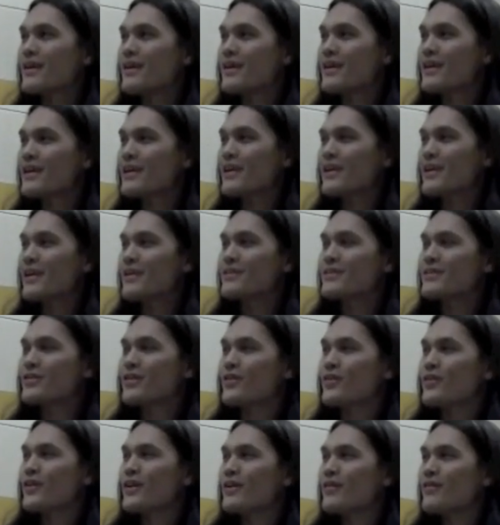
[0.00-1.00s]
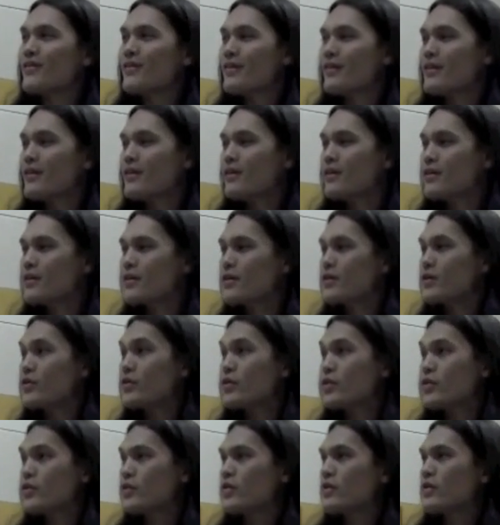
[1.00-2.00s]
I can't get it to go now.
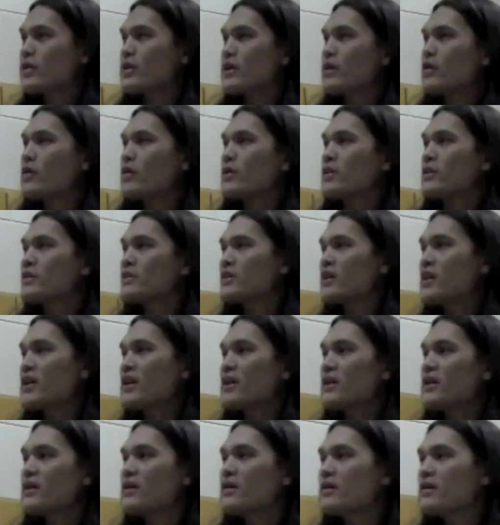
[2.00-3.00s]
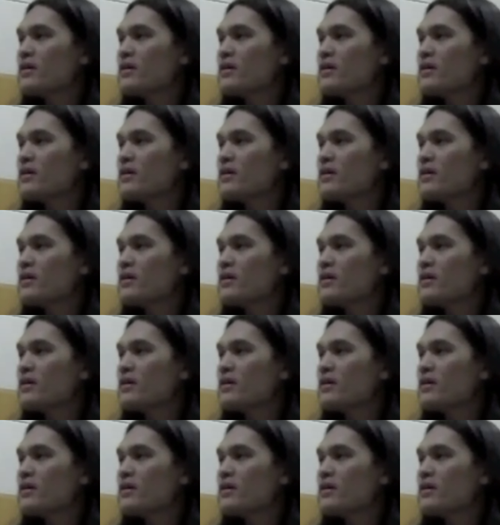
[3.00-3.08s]
Can you click on the side?